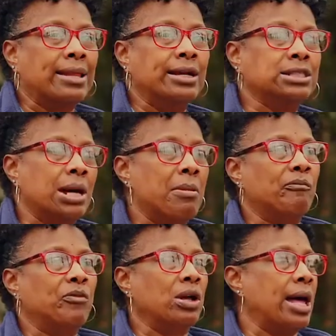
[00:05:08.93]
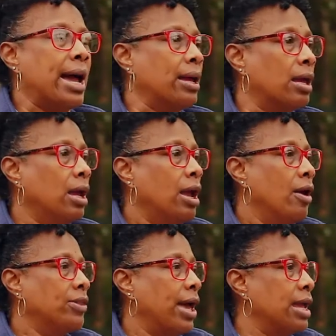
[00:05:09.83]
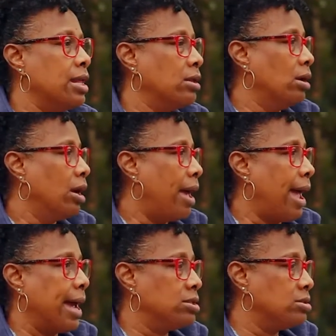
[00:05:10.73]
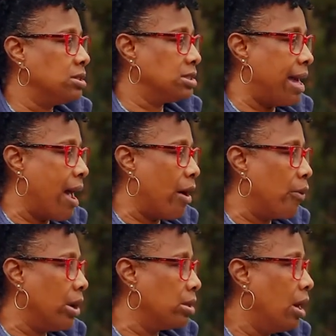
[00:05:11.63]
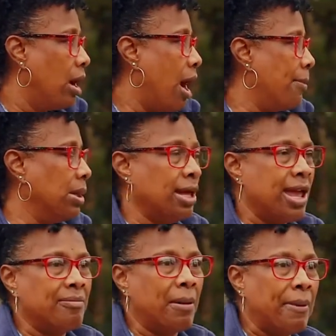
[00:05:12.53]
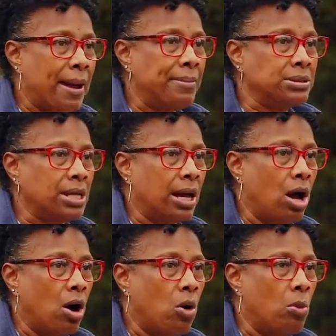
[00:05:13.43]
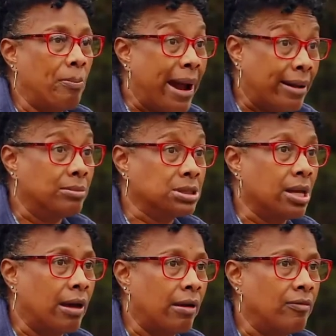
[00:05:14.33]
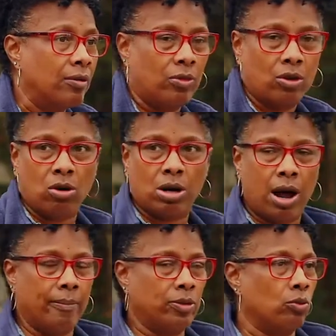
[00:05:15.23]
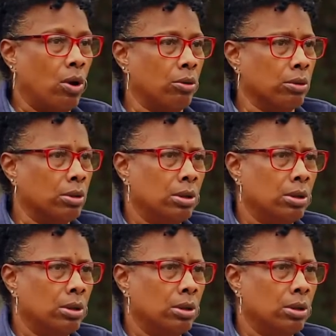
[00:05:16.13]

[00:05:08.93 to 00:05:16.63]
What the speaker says: think some of them felt like they either had to decide whether I'm gonna leave my babies at home by themselves or come to work.